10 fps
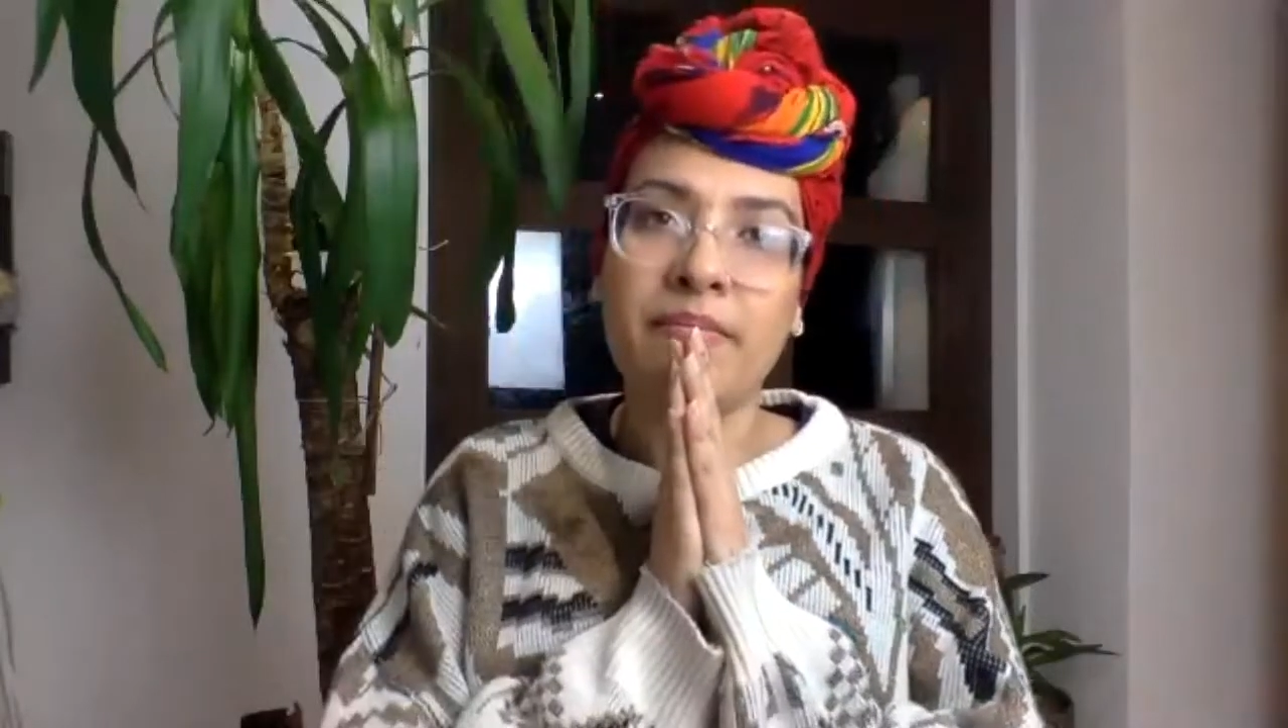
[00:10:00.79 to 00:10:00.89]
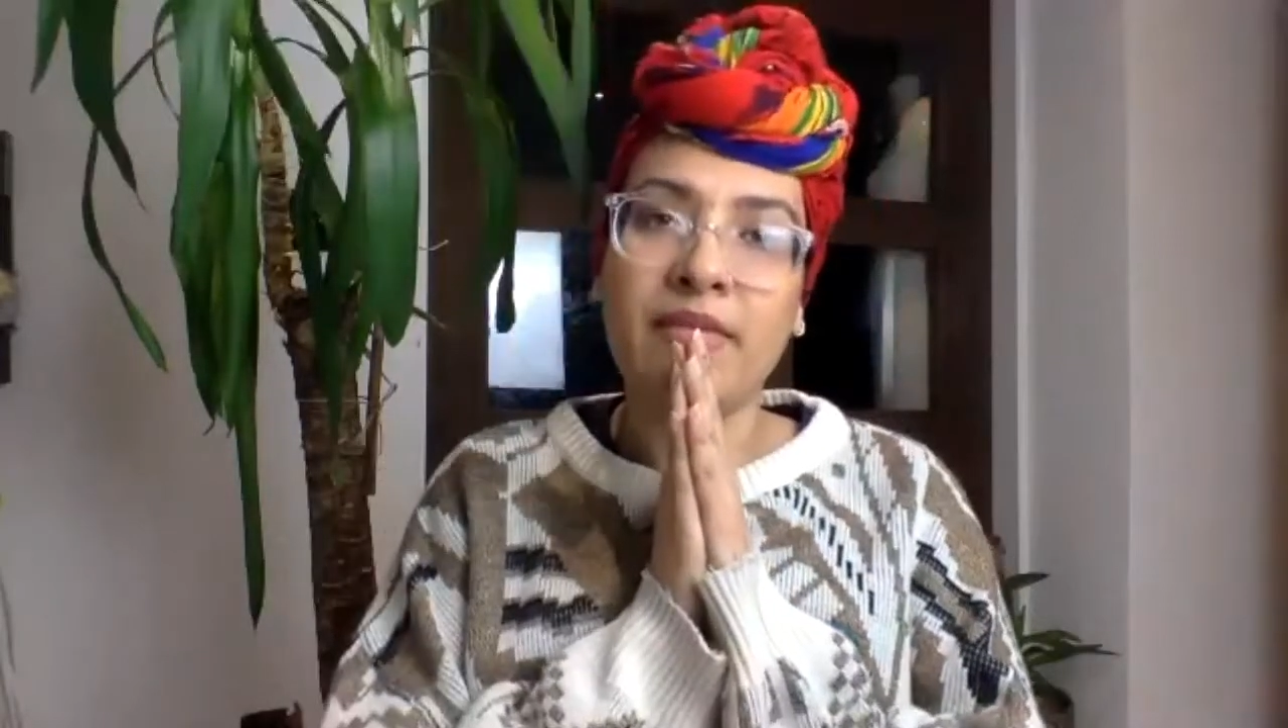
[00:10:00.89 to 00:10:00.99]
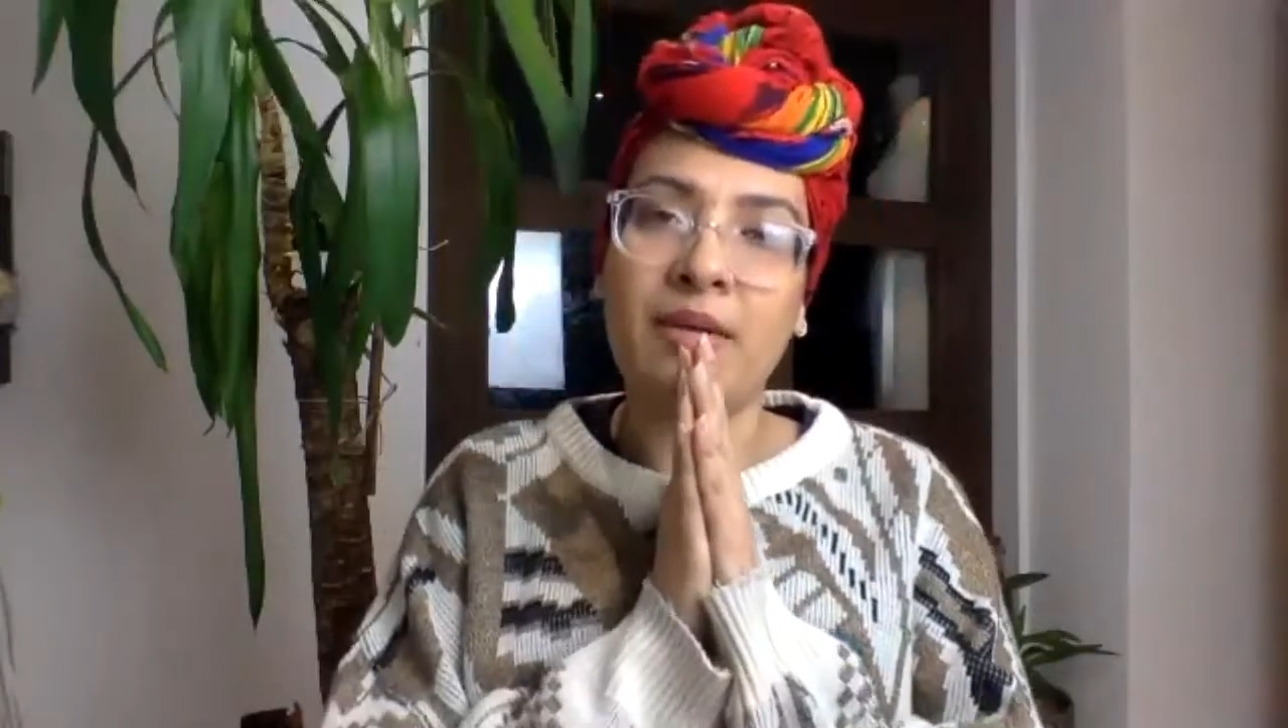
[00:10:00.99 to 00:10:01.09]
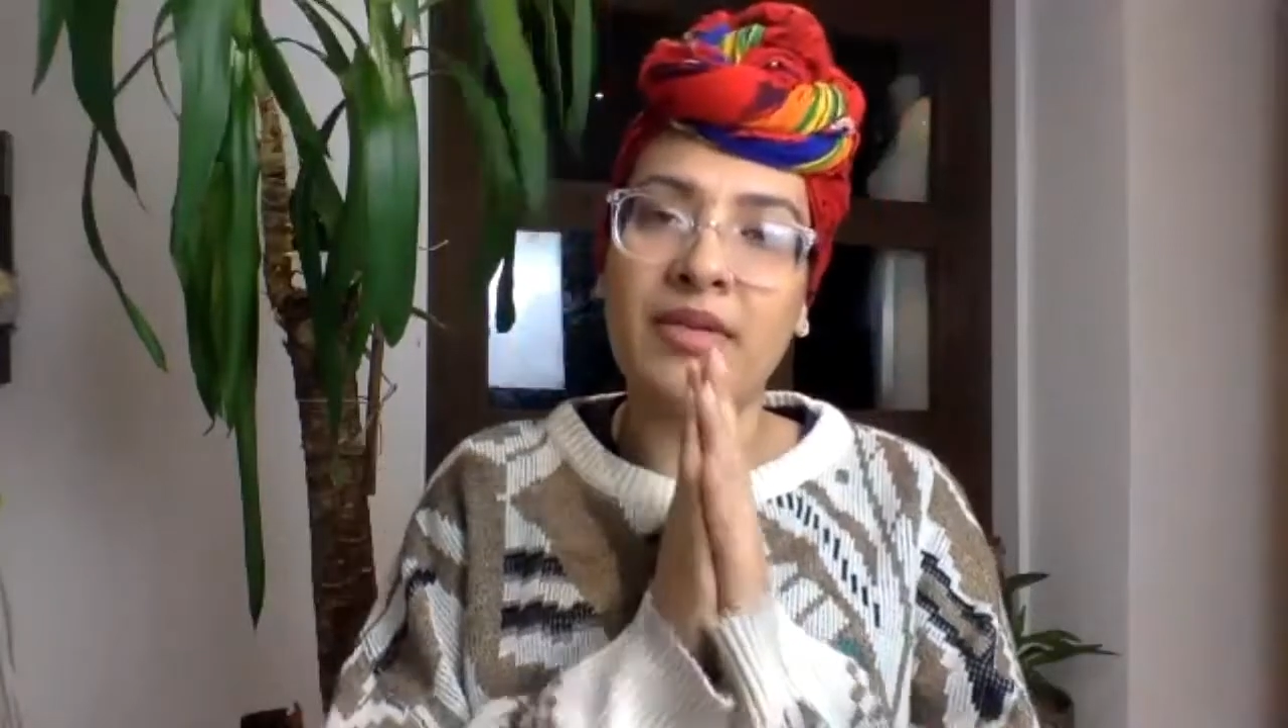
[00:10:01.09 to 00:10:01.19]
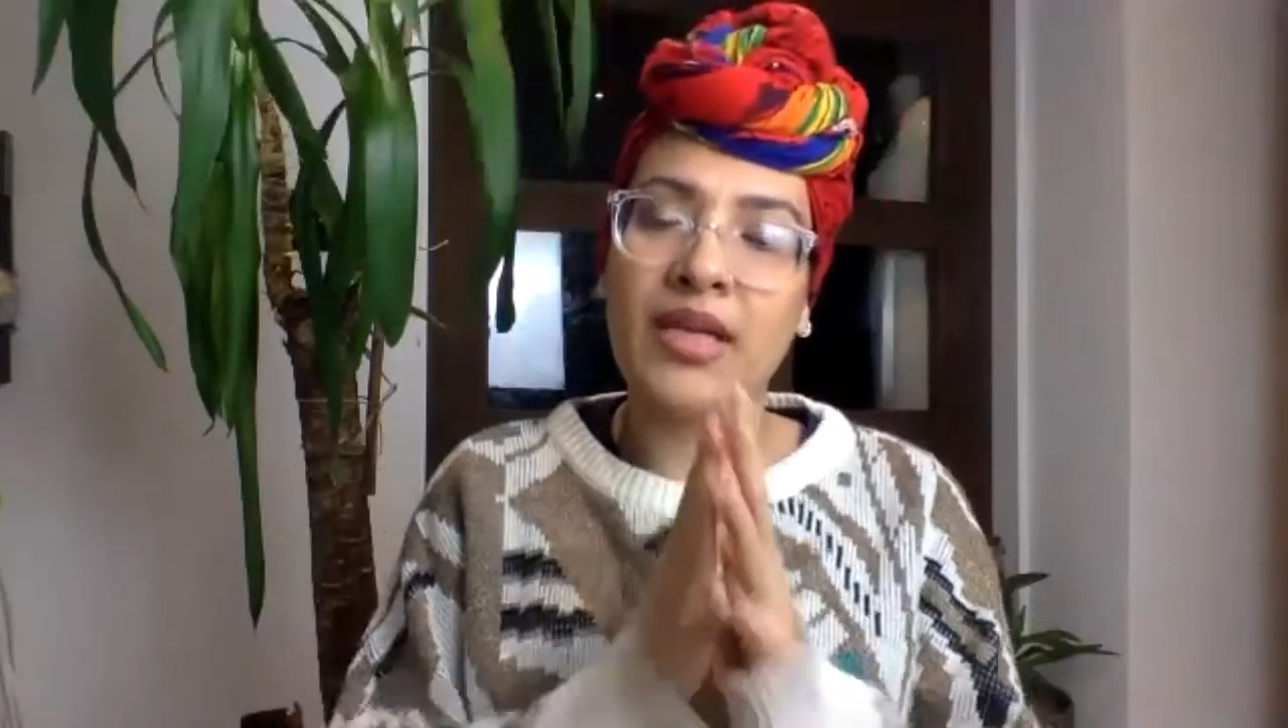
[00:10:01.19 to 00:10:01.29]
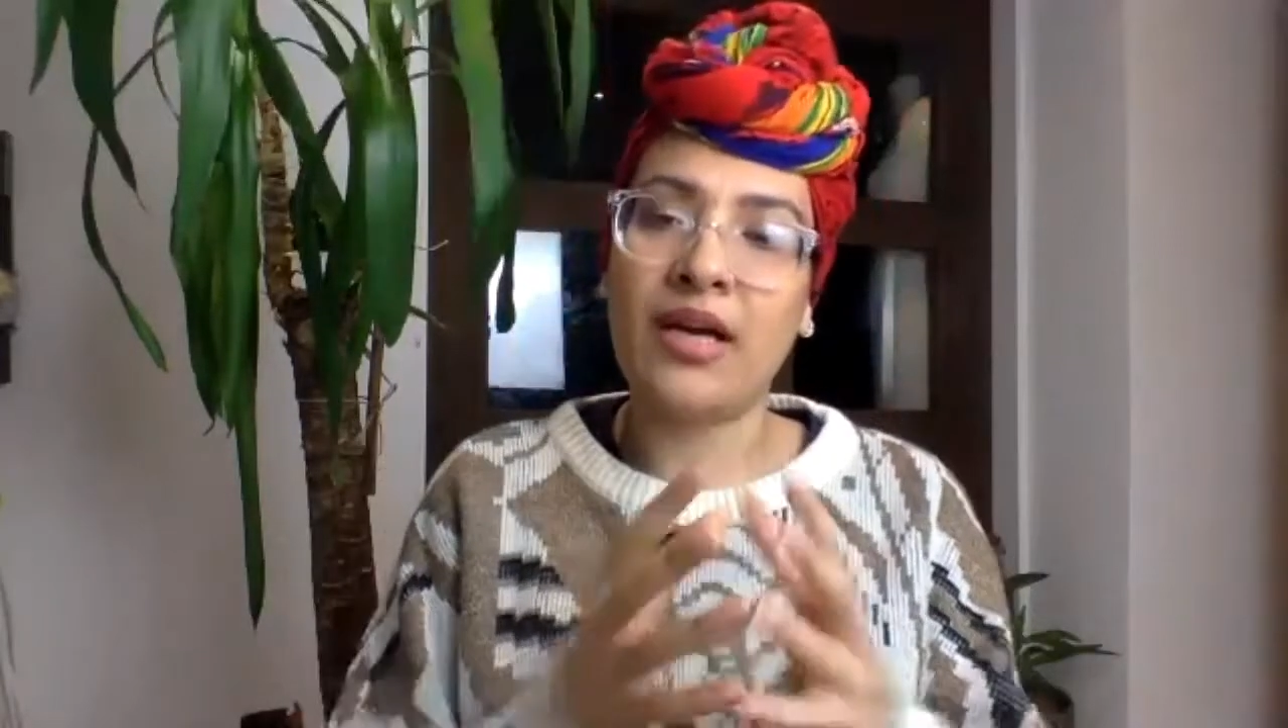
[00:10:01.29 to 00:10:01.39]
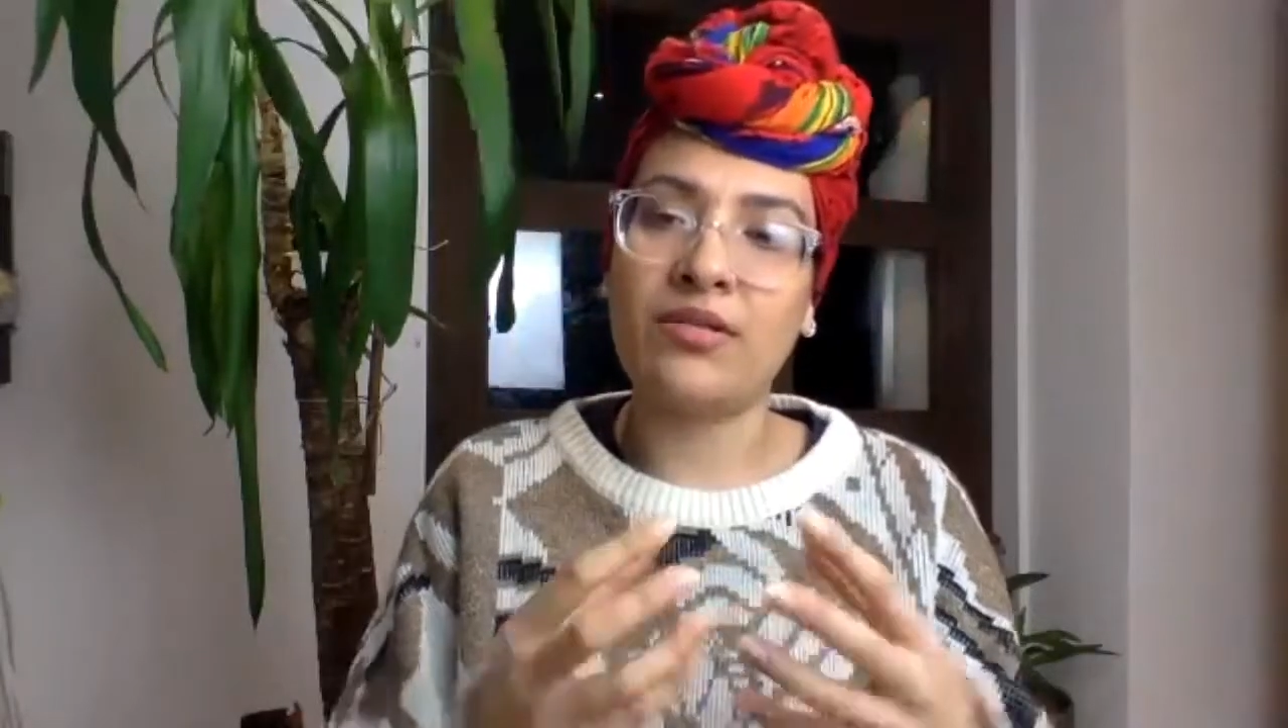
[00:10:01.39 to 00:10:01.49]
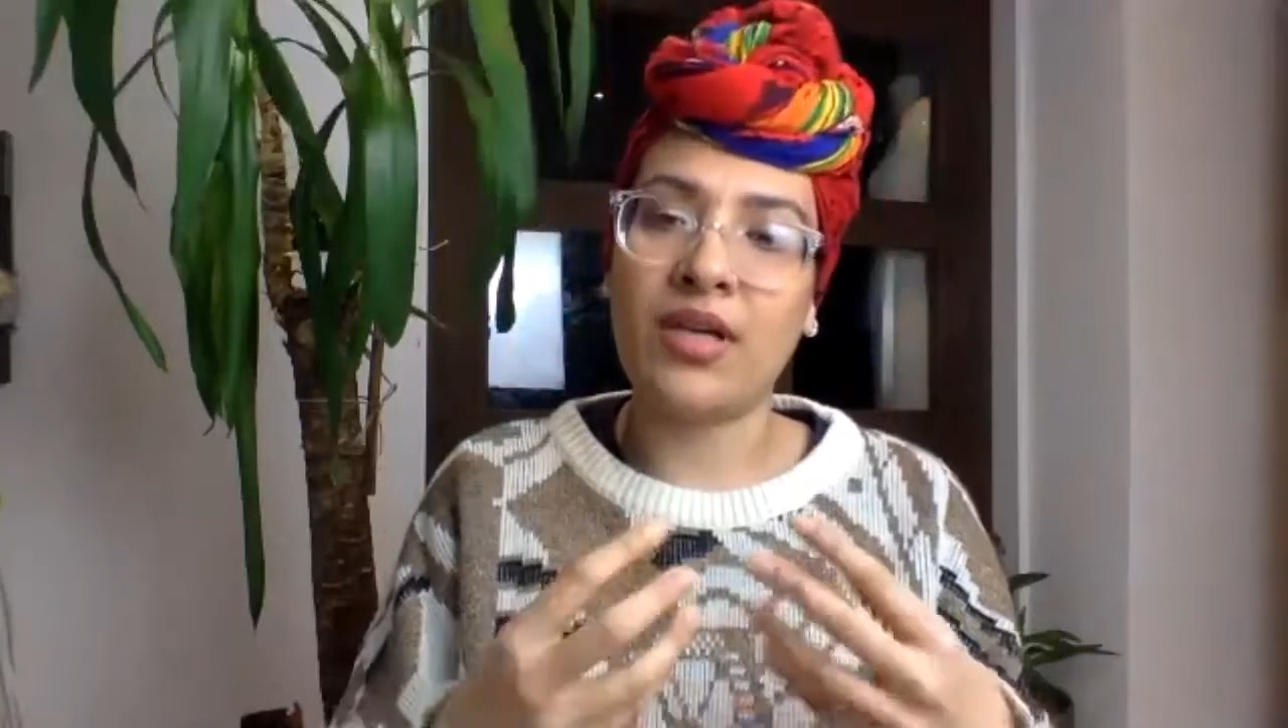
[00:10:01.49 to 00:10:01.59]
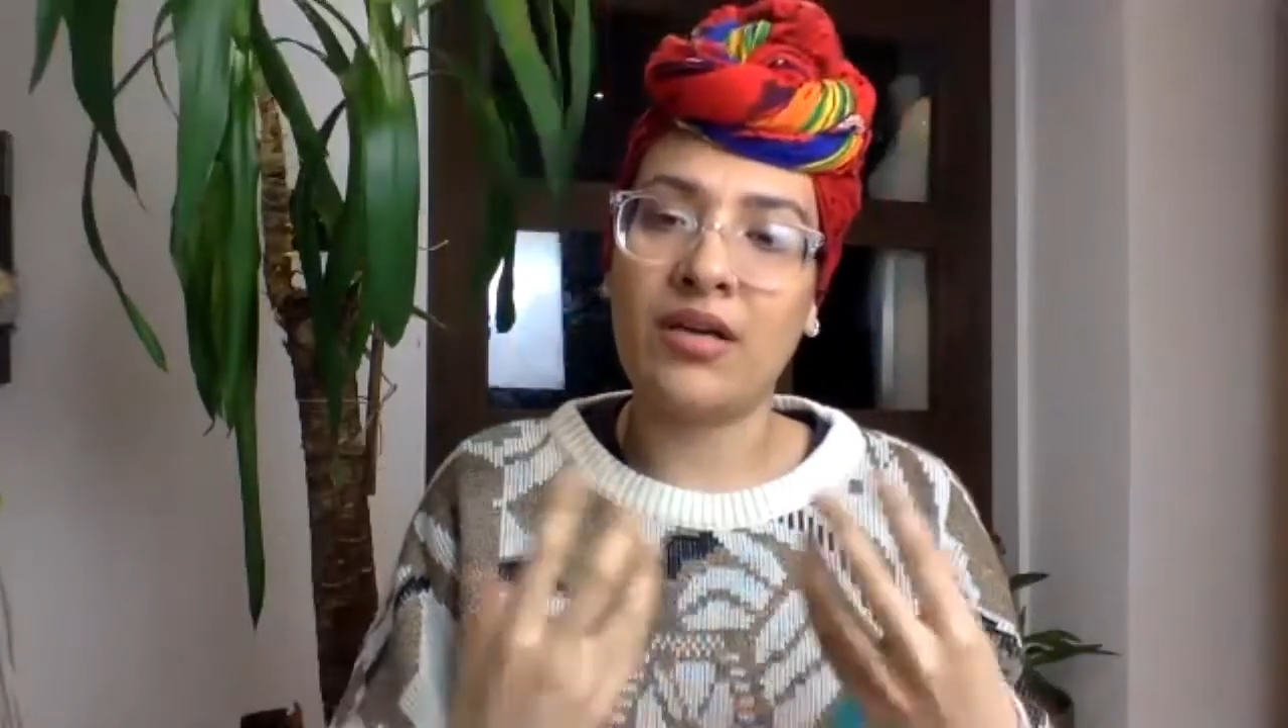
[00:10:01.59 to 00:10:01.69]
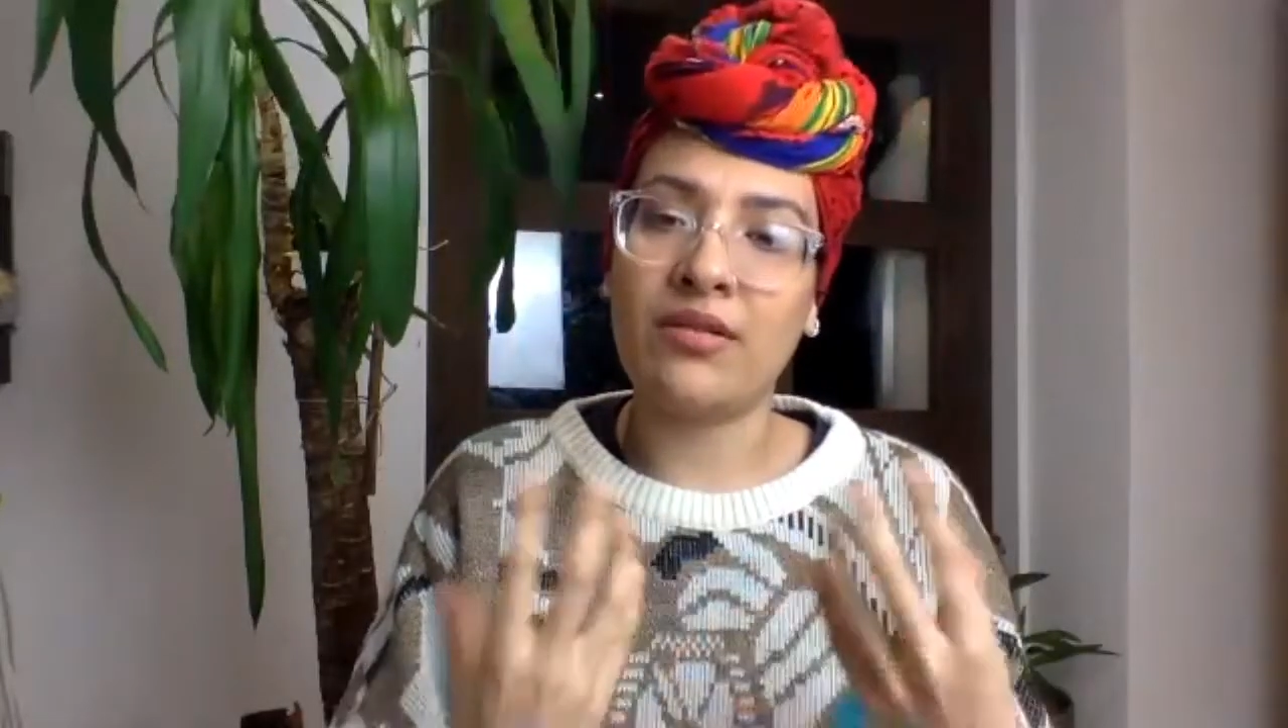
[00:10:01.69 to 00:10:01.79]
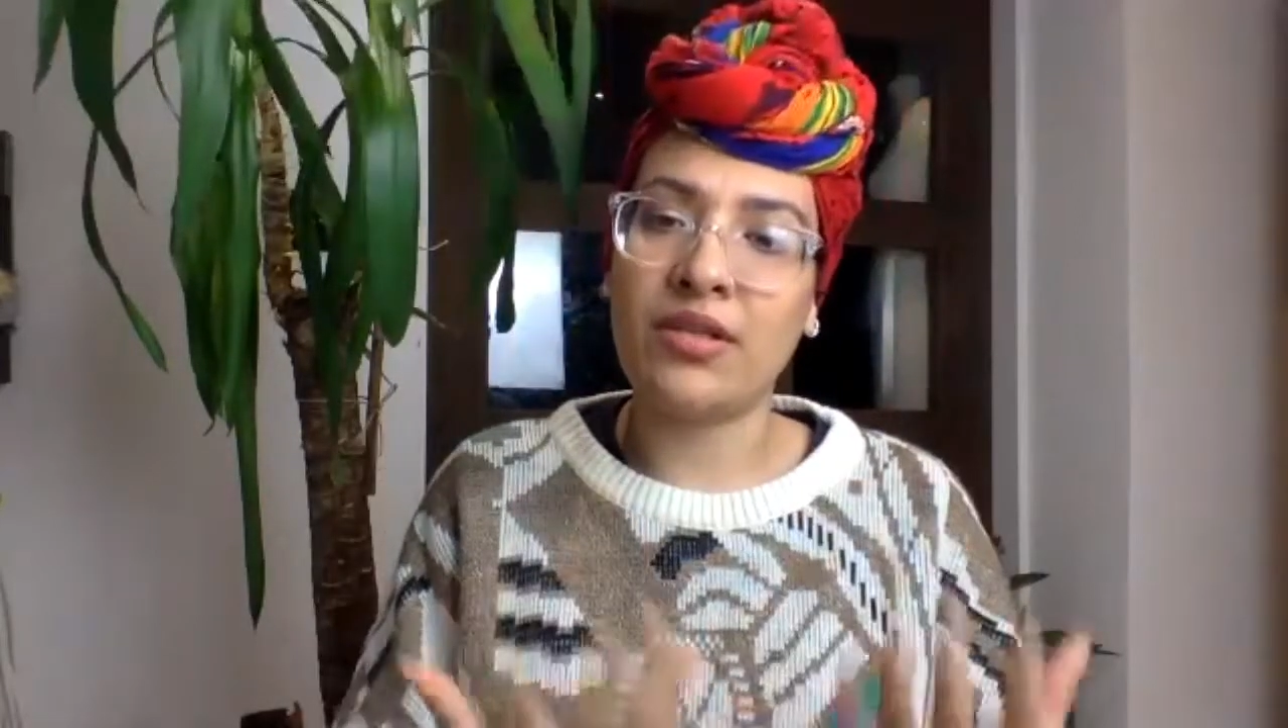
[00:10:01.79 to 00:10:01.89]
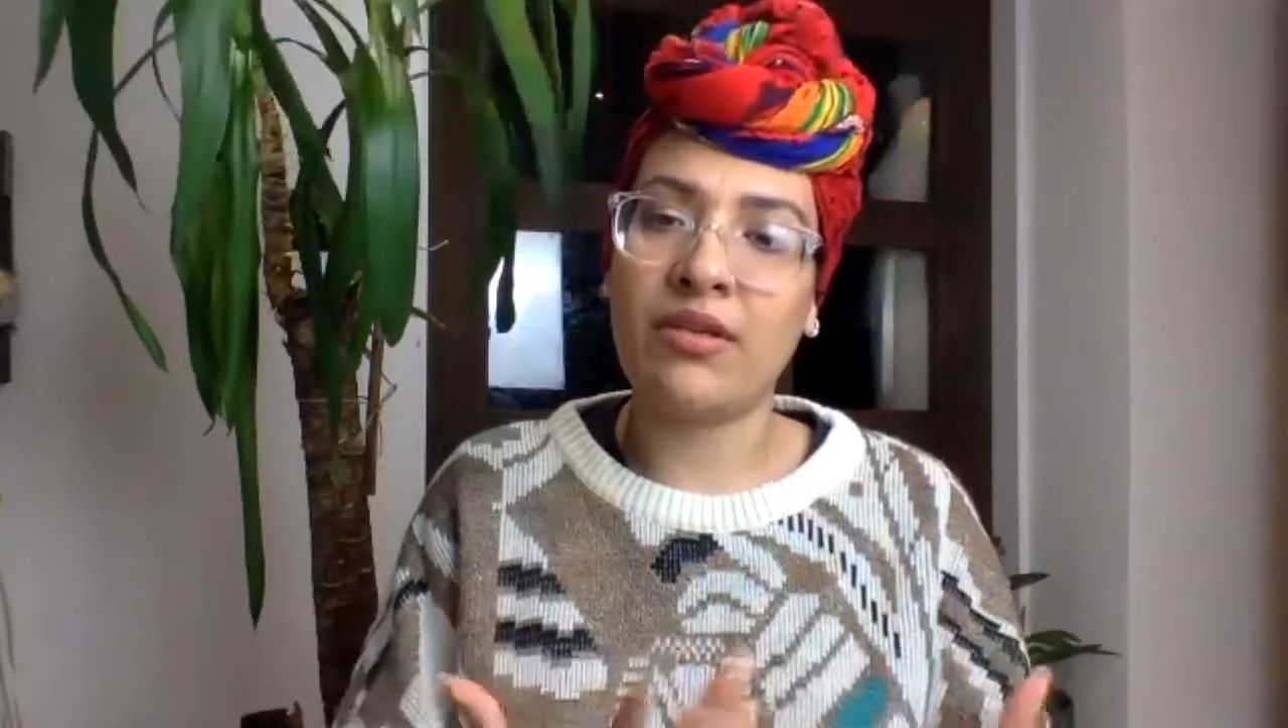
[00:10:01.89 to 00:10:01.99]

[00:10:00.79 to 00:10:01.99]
mean, how do you